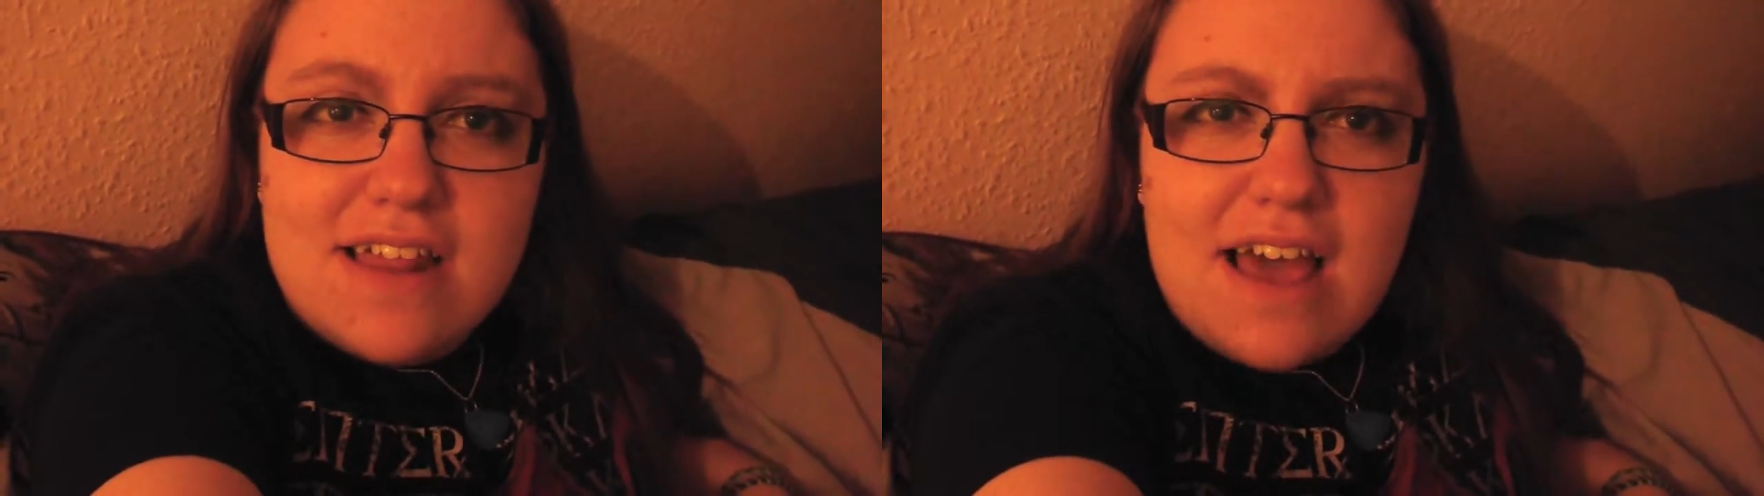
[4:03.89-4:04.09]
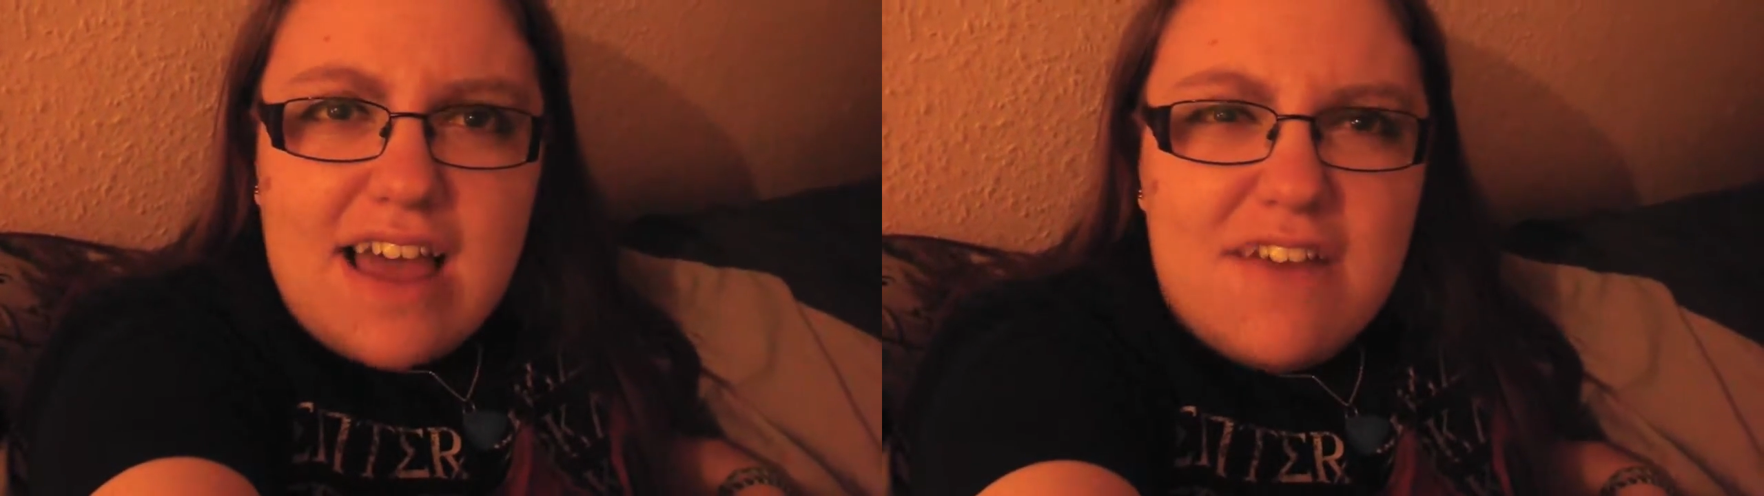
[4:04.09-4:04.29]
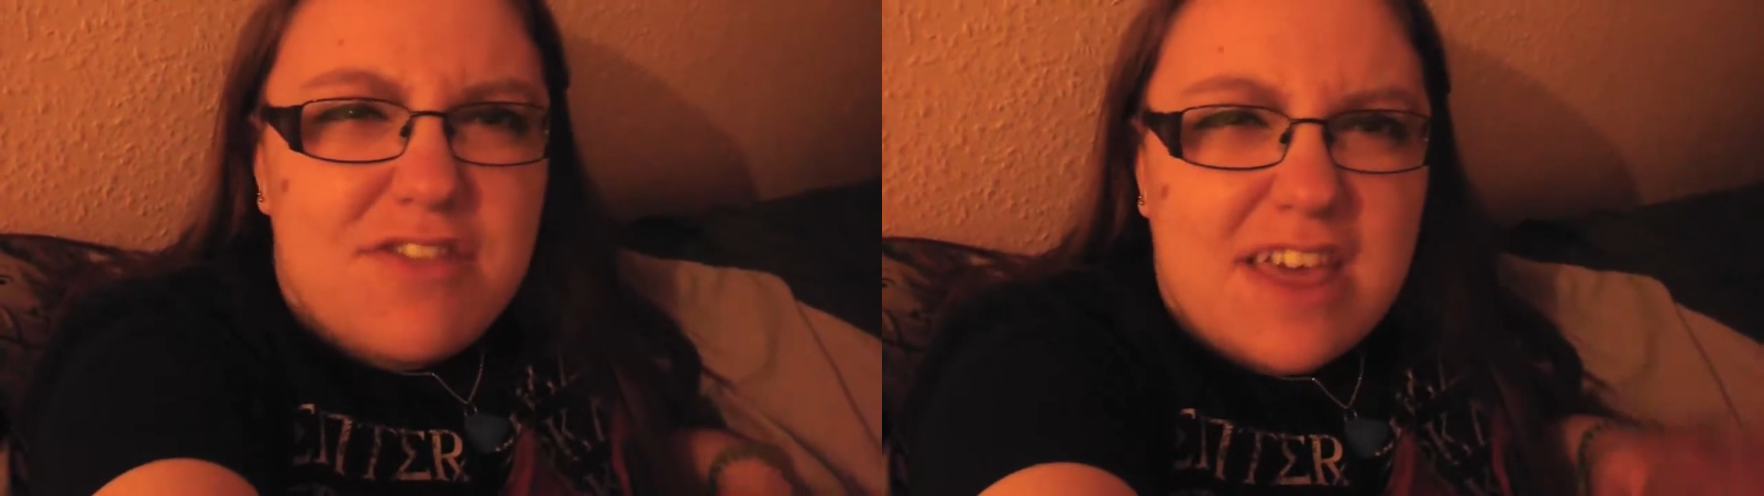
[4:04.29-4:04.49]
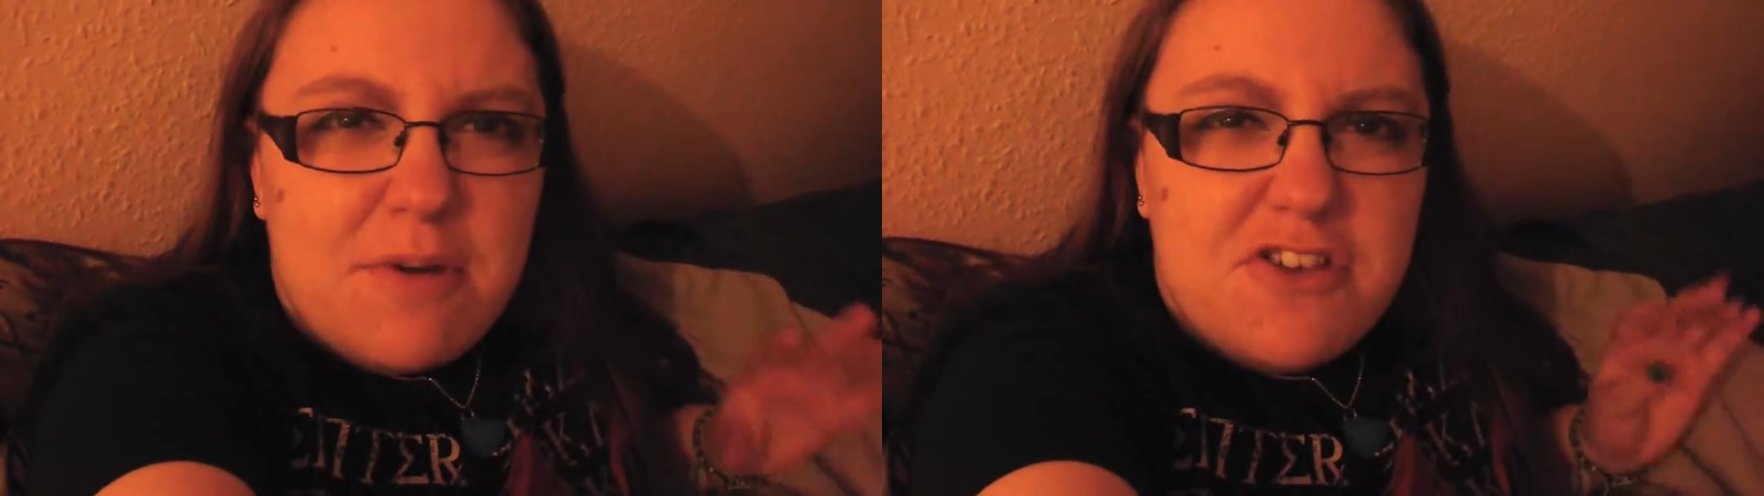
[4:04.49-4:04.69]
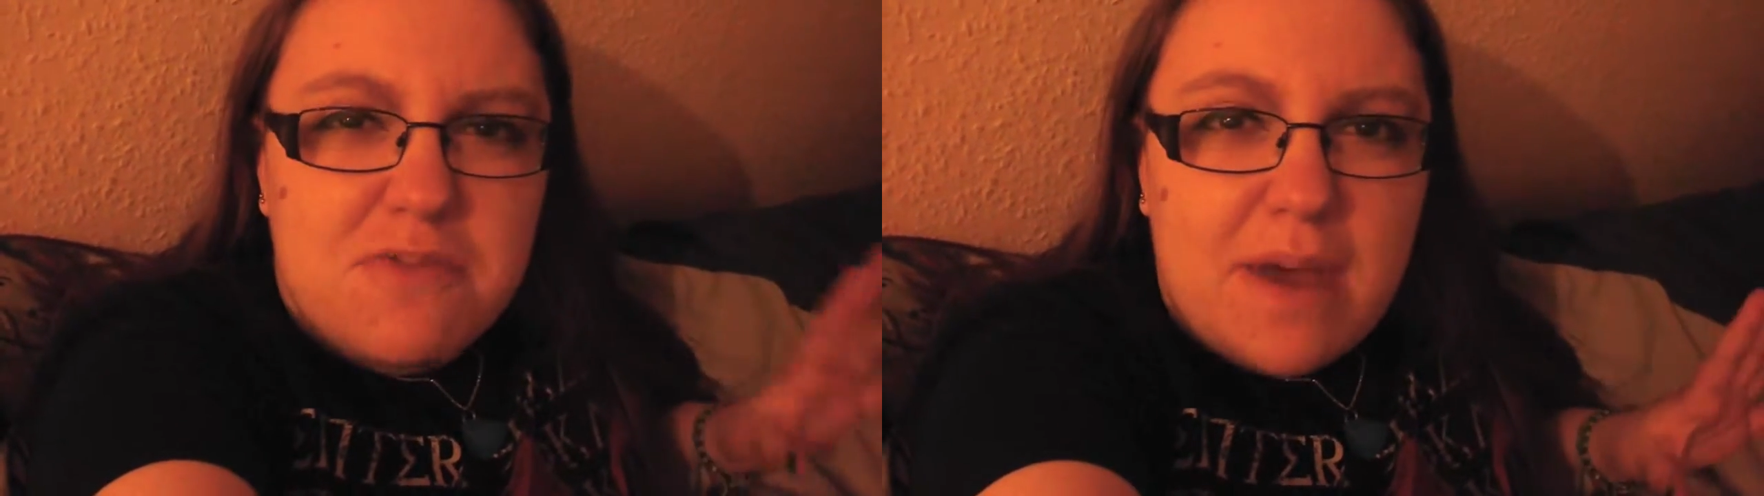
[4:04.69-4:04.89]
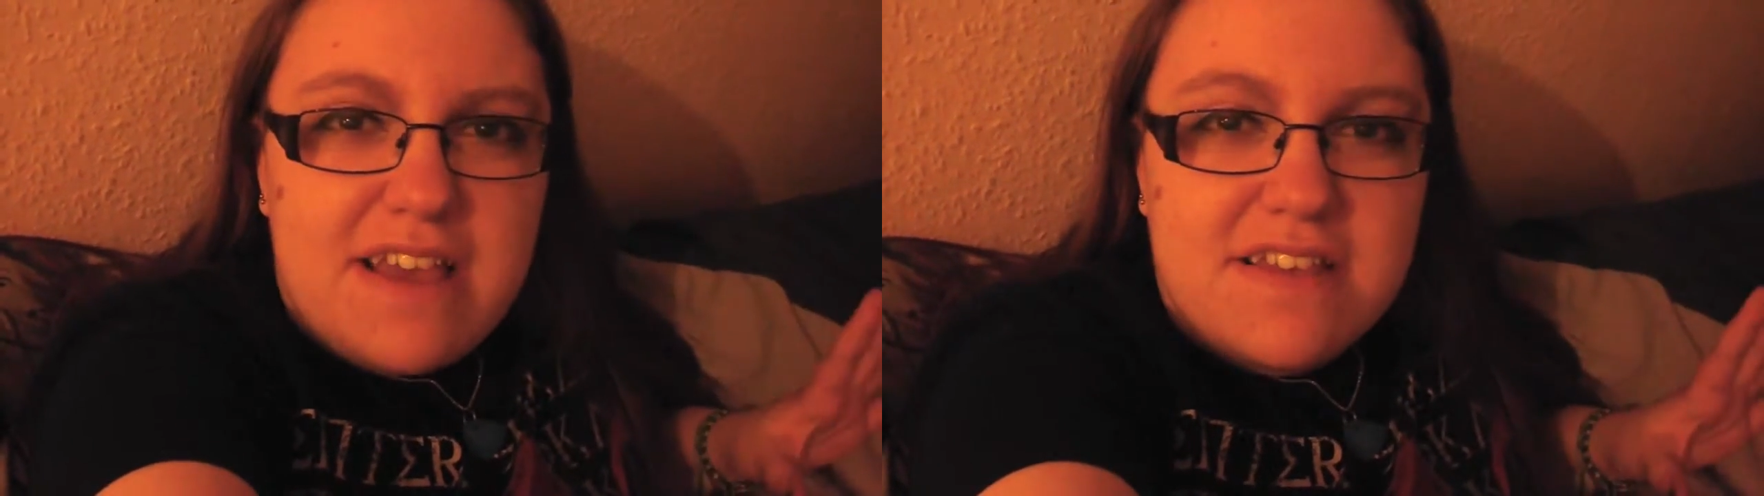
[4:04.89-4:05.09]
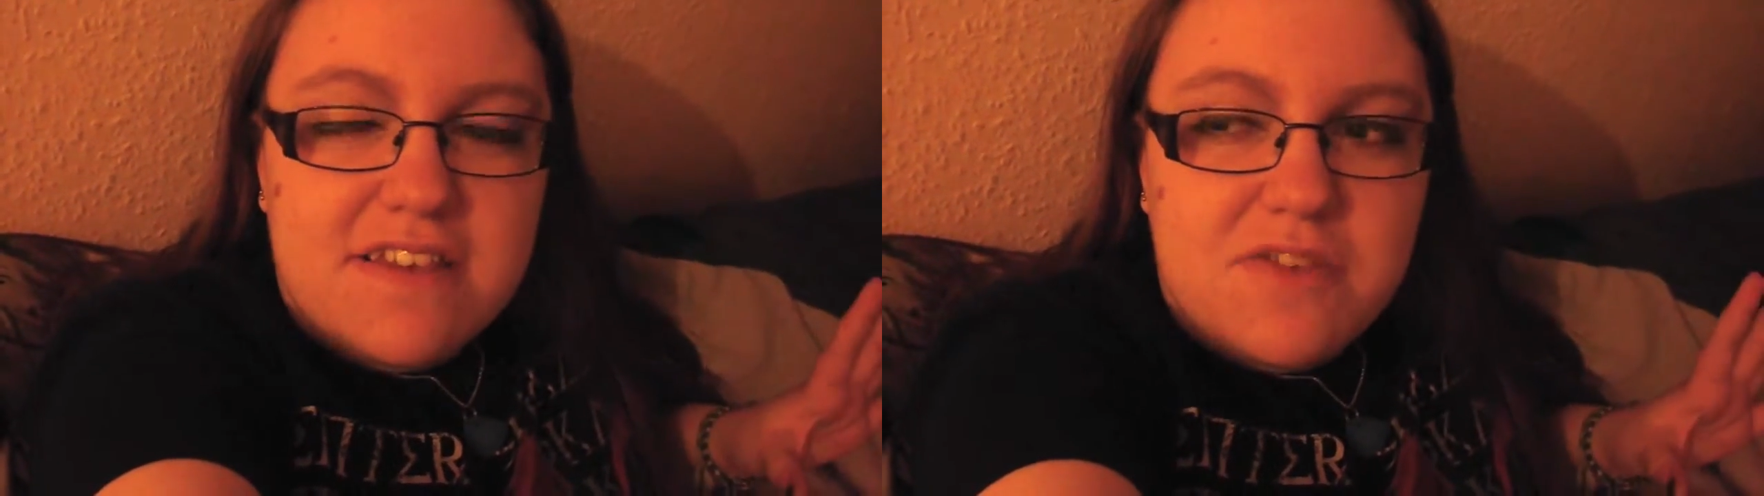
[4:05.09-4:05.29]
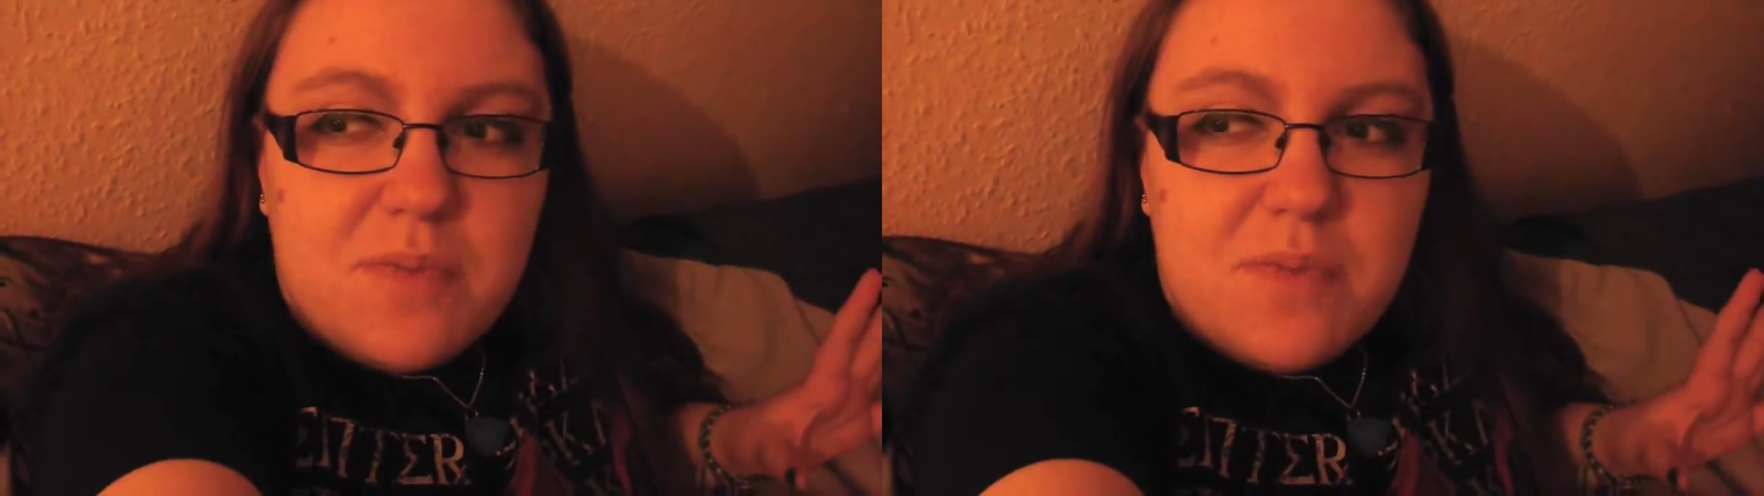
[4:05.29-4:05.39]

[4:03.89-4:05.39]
I have to think about spices,